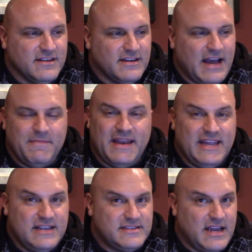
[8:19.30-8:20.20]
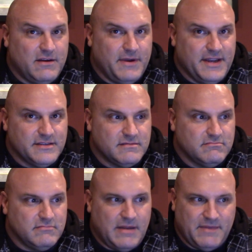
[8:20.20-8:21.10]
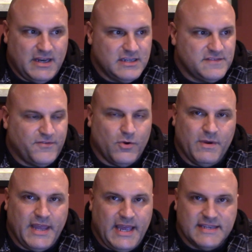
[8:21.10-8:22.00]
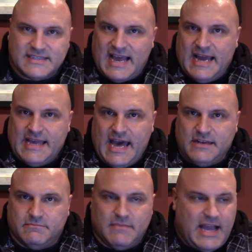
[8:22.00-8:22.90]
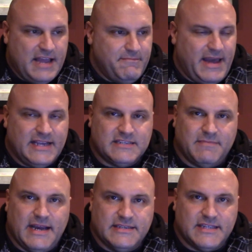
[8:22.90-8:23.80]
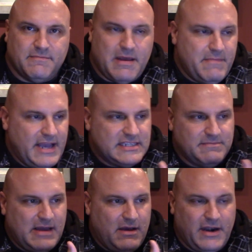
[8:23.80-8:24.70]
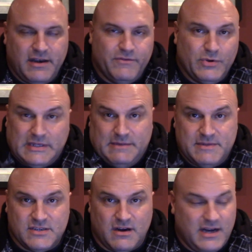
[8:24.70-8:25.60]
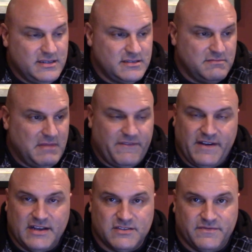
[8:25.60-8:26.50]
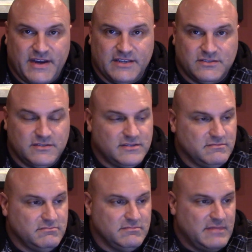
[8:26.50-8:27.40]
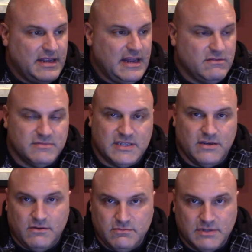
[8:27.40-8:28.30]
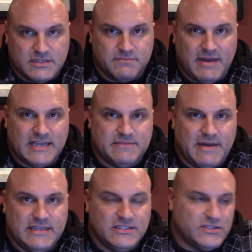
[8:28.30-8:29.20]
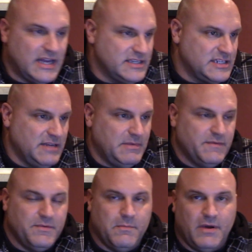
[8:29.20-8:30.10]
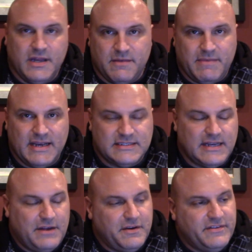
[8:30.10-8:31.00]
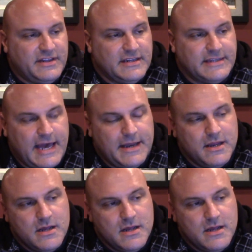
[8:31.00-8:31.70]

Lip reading: I'm not against IRAs. I'm not against 401ks. I got them. I maximize them. I max them out. I don't even know what the limits are. My financial advisors and my accountants, they know. Let's maximize it. I just keep giving them the money. They max it out and everything like that.